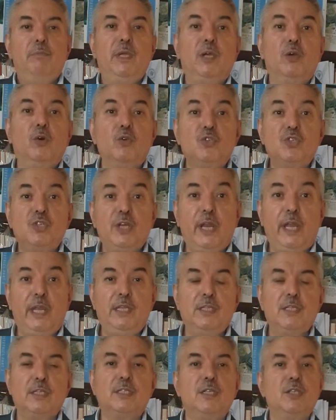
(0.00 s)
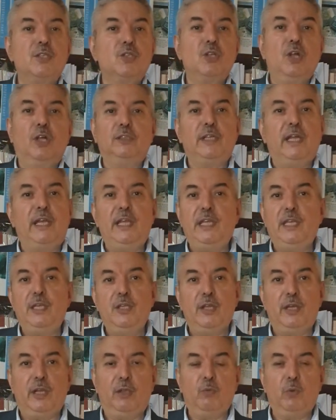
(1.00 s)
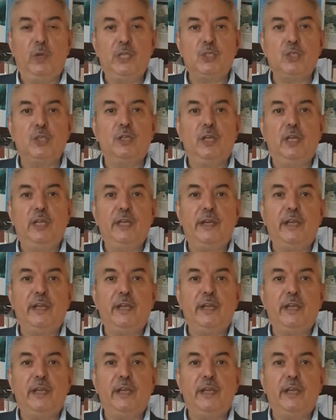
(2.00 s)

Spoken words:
Because radius is not a linear equation.